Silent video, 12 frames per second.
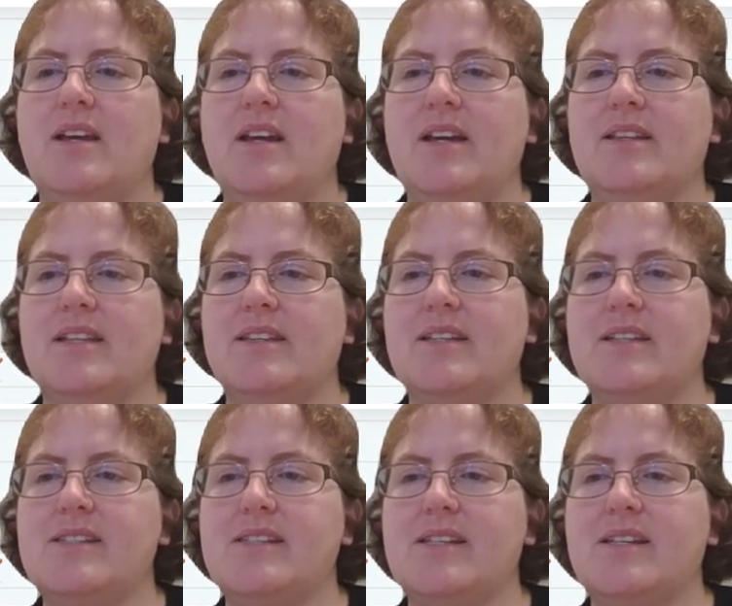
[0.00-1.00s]
And then
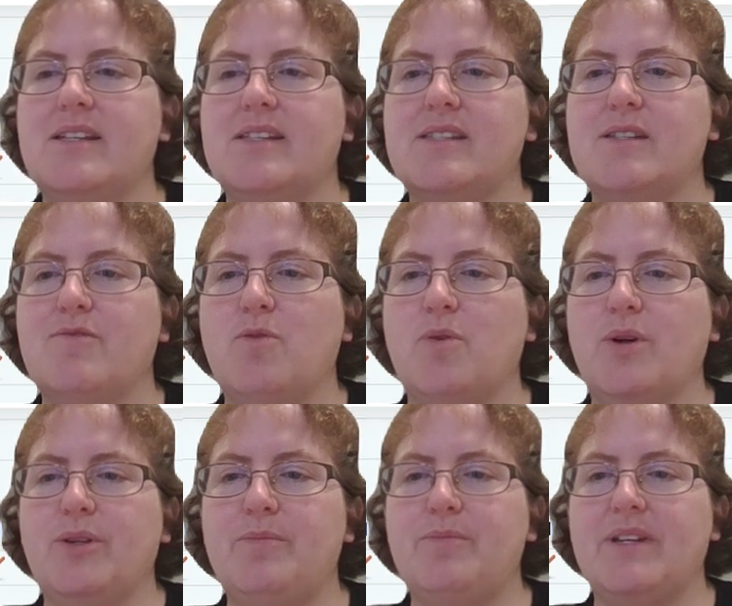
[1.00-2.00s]
this is the for
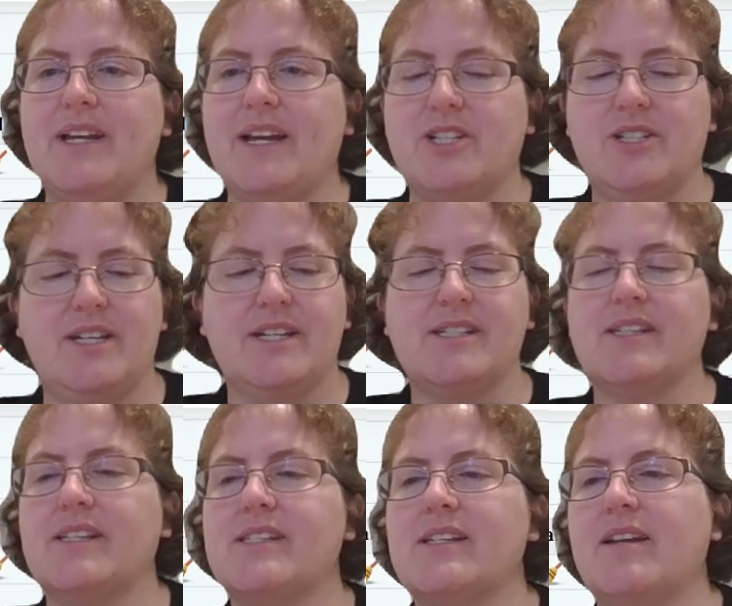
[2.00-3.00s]
loop that actually gets
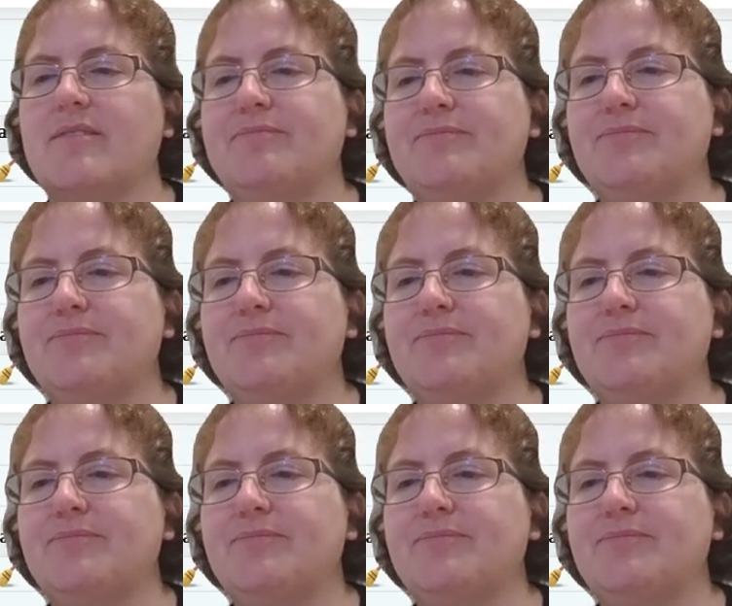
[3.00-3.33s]
things done.